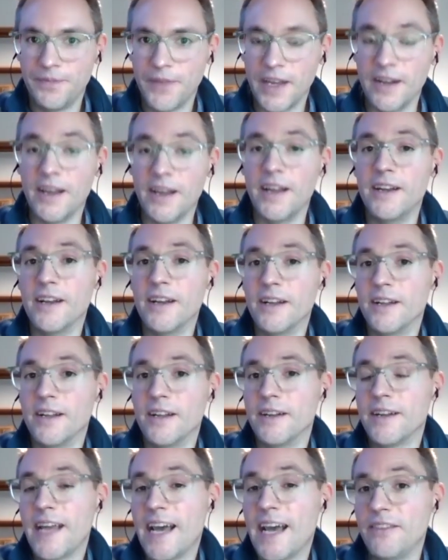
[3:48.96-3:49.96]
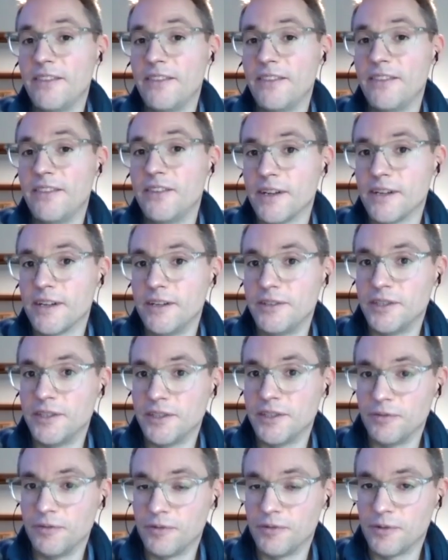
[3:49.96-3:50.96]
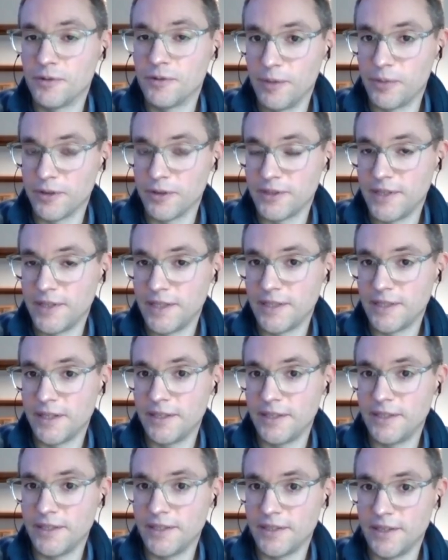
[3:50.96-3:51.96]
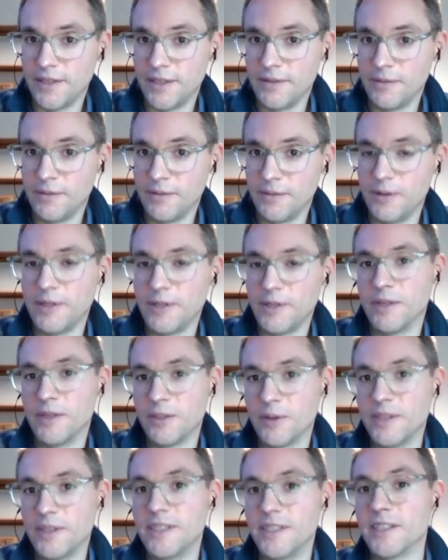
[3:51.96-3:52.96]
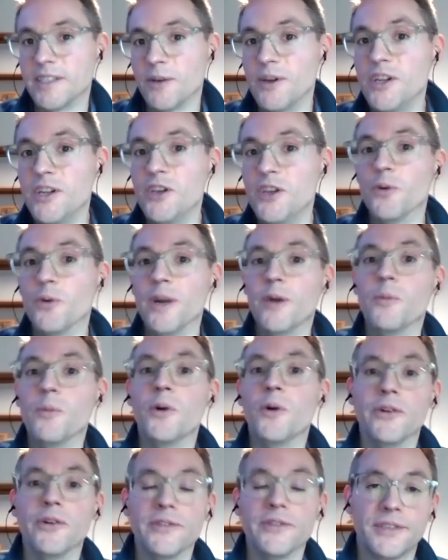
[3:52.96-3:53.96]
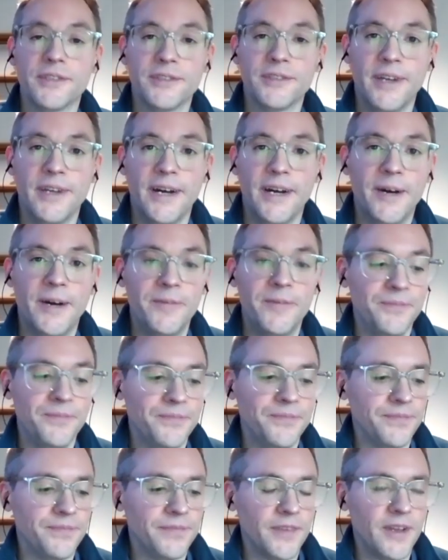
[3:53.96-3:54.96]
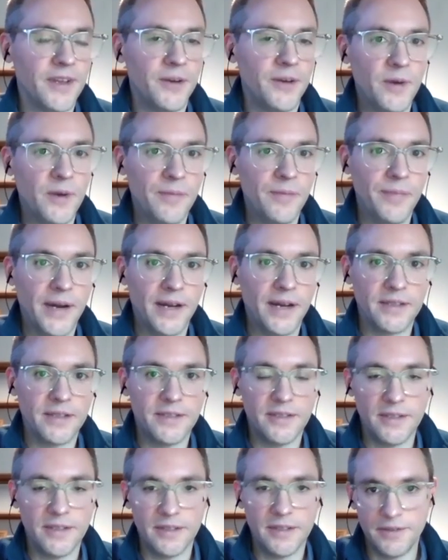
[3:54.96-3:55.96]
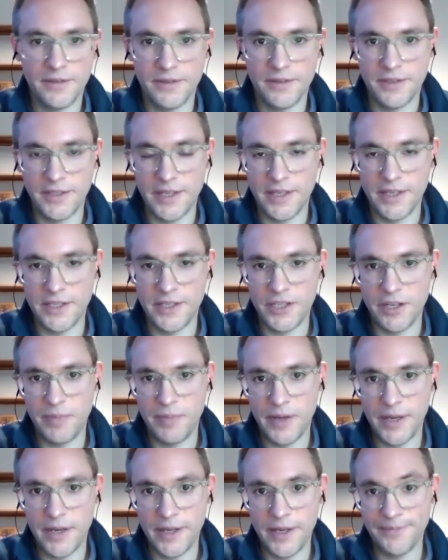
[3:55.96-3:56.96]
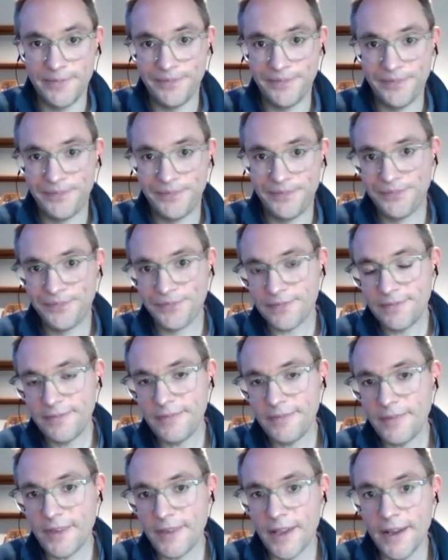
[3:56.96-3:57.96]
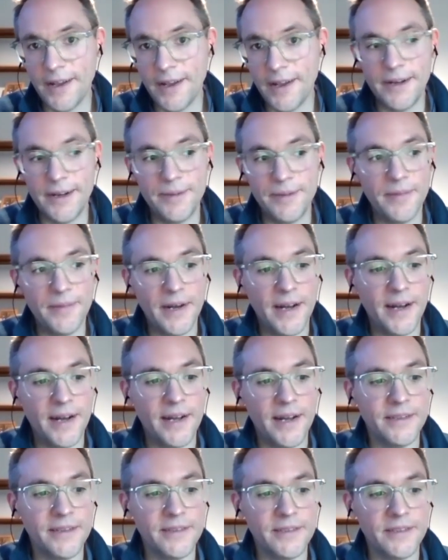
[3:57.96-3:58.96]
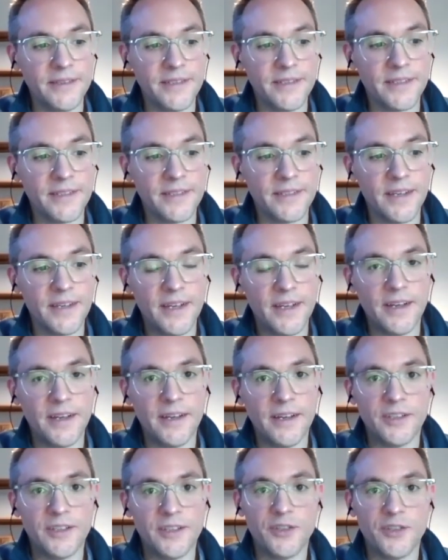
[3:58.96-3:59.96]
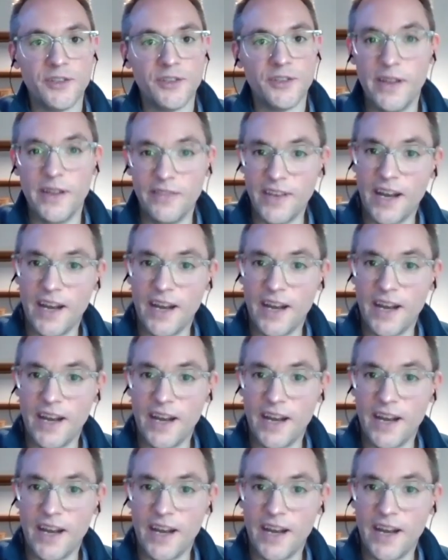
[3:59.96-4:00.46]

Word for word: and, I, and, and I'd had the diagnosis of chronic prostatitis at, when I was in my 20s so I knew what it was um, I went back to see a GP um, and sort of went